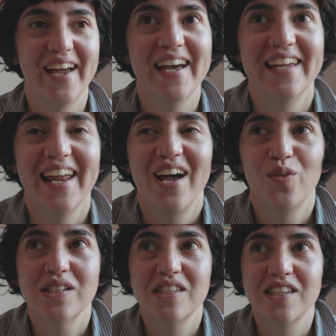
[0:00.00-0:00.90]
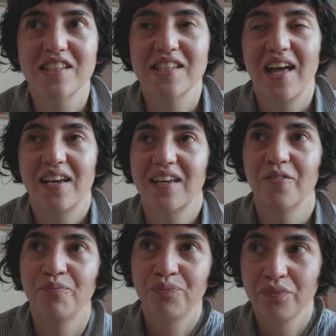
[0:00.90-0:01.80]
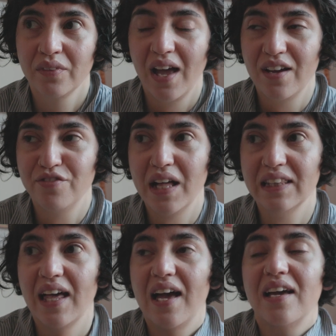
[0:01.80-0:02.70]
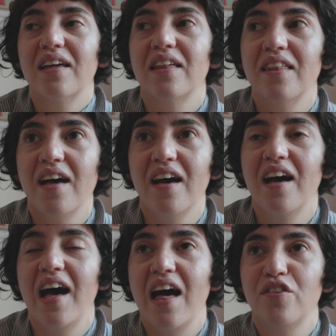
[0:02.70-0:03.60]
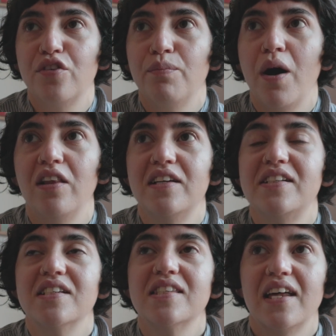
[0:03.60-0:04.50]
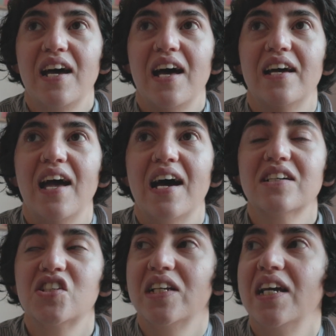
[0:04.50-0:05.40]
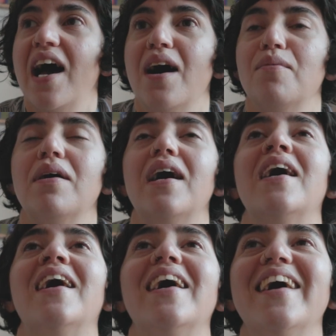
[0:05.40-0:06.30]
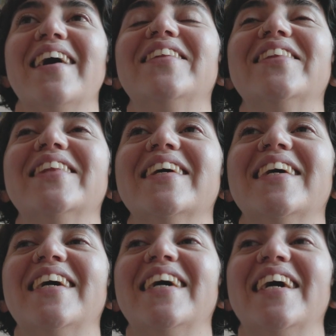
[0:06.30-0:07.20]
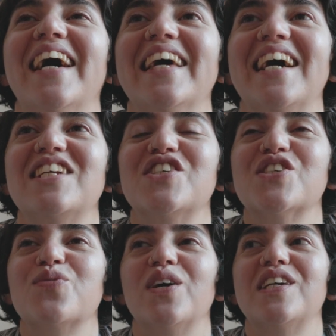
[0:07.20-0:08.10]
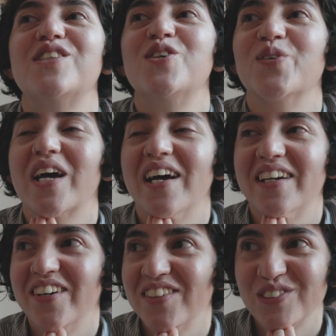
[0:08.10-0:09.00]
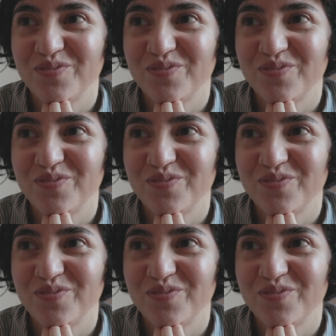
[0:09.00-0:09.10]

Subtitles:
And I was just like, I felt like the anthropologist that I actually am, and I just wanted to kind of